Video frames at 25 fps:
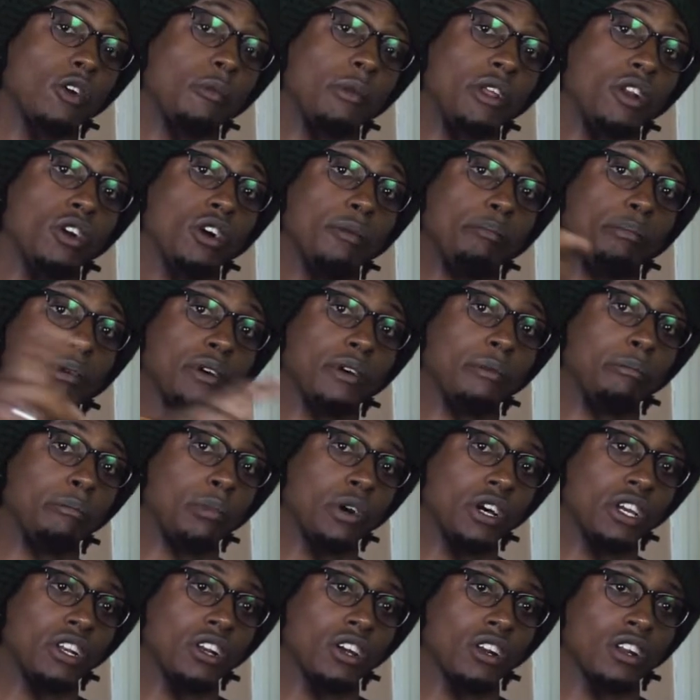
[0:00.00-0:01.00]
They're coming up
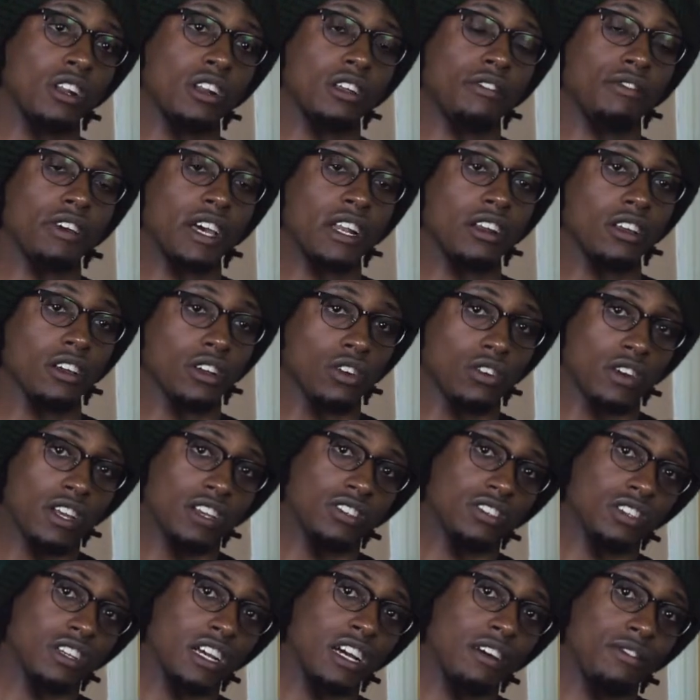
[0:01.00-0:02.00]
and putting on an event at
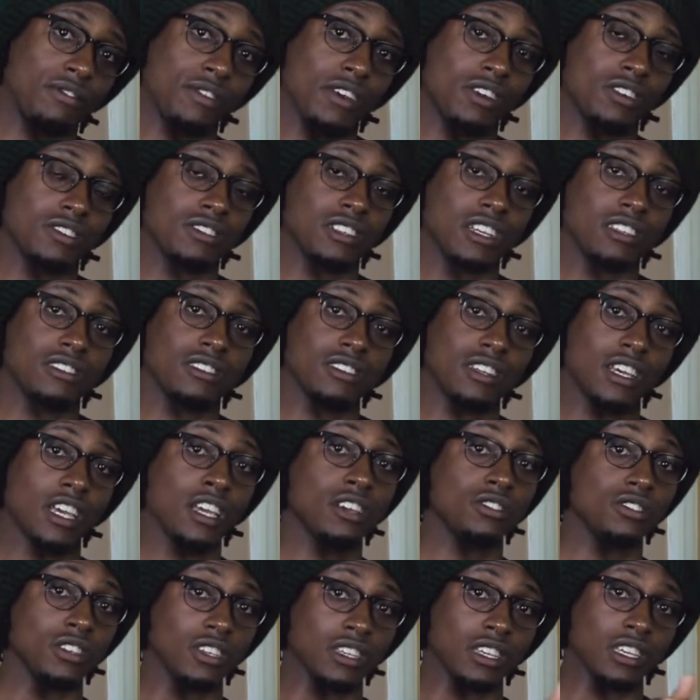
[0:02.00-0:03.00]
Creation Cafe on
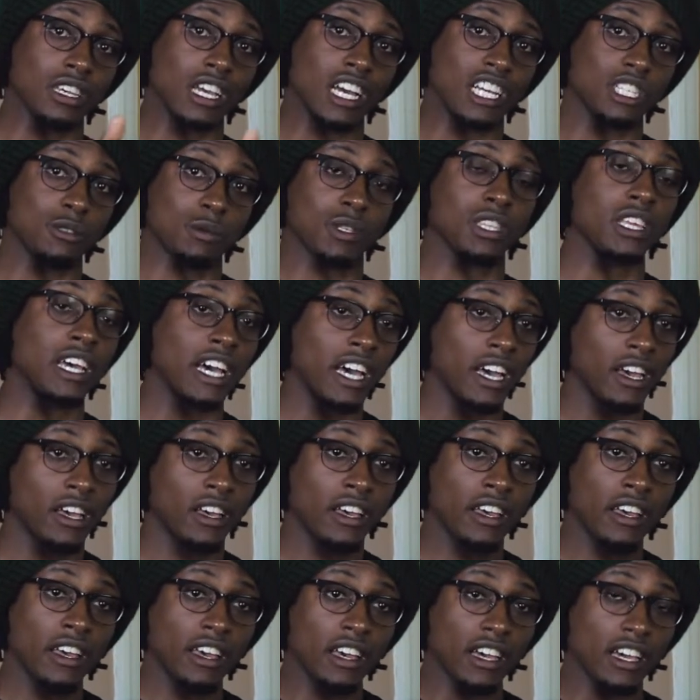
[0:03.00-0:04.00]
Saturday, so you can catch me
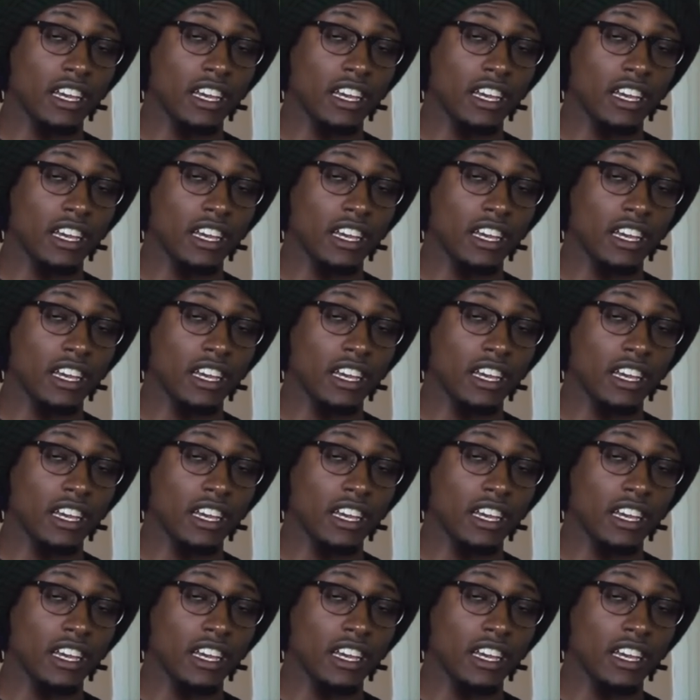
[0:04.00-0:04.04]
there.